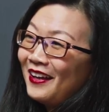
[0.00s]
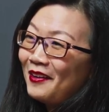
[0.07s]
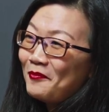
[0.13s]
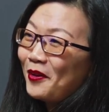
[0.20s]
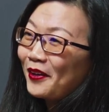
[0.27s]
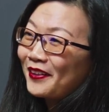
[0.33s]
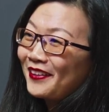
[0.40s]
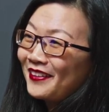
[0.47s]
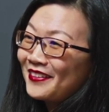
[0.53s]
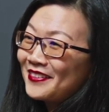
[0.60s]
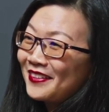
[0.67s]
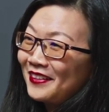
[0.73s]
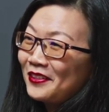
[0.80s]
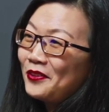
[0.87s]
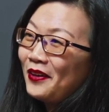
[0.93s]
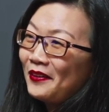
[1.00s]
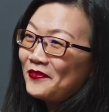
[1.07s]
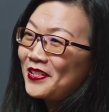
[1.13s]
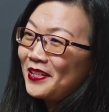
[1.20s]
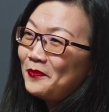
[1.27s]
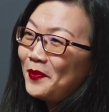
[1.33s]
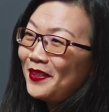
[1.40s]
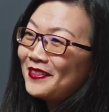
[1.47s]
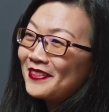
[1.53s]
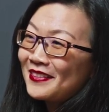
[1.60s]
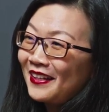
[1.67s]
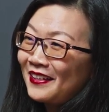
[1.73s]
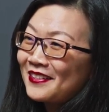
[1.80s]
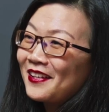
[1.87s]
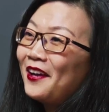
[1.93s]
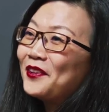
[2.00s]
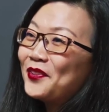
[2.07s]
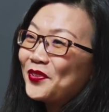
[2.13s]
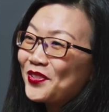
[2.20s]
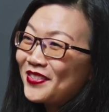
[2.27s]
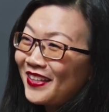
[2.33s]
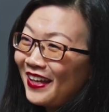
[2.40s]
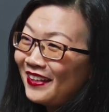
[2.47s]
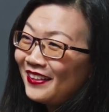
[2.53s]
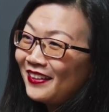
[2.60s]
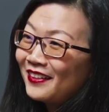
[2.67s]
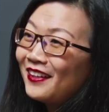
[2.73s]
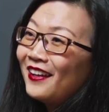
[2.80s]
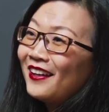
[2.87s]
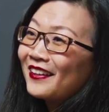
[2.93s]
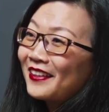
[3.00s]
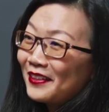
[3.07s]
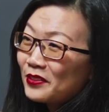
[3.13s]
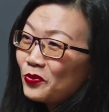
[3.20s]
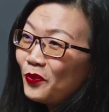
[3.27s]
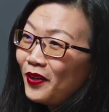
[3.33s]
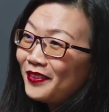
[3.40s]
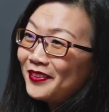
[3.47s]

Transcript: markets and you have deep insight understanding guess what